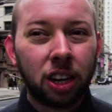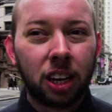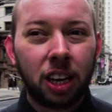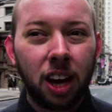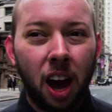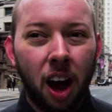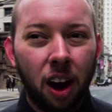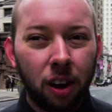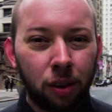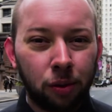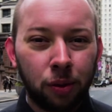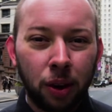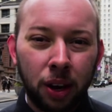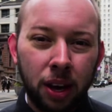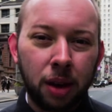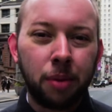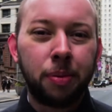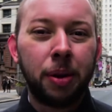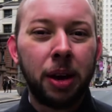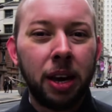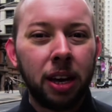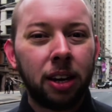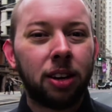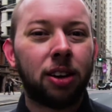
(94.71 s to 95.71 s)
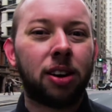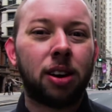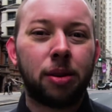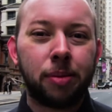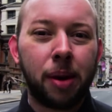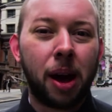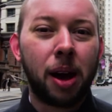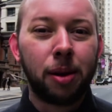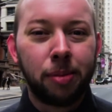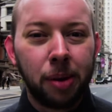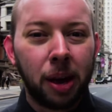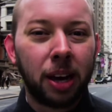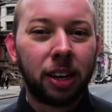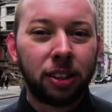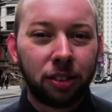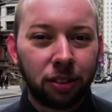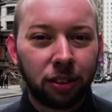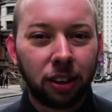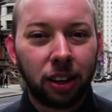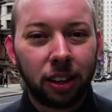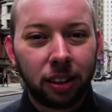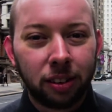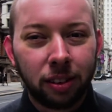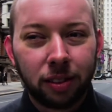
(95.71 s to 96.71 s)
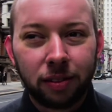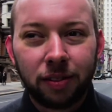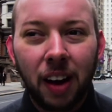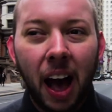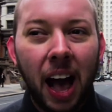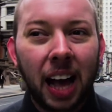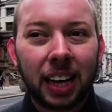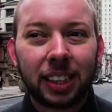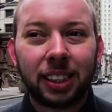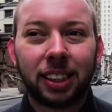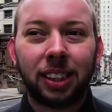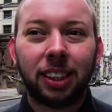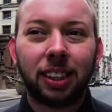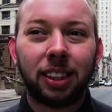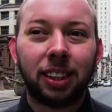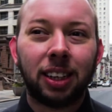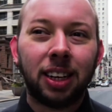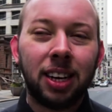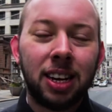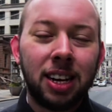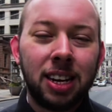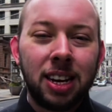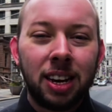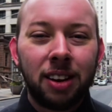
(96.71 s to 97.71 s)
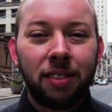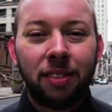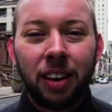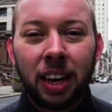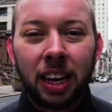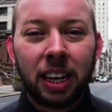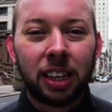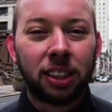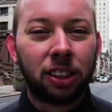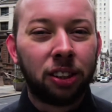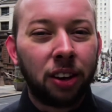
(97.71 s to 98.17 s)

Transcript: on Wikipedia about a page full of facts and figures.